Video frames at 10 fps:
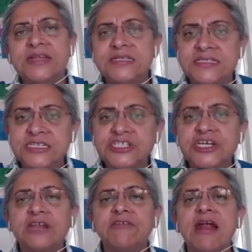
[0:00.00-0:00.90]
this
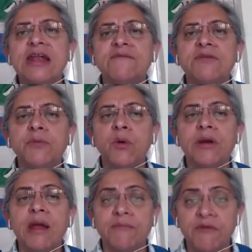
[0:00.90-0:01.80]
teaching at the right level
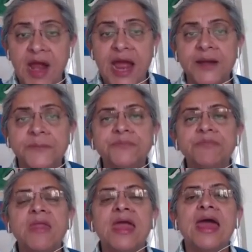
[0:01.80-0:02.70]
program ran.
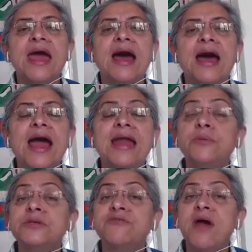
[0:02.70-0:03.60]

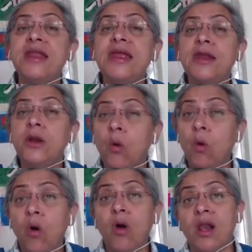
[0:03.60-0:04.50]
And it was run in
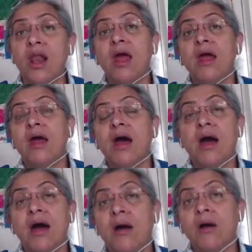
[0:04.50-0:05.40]
all
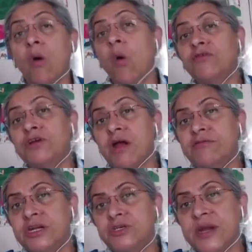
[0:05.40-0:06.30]
over
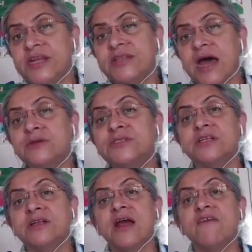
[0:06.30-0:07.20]

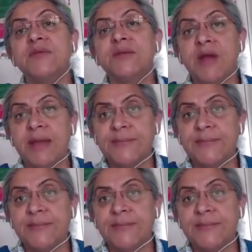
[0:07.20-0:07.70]
120,000 government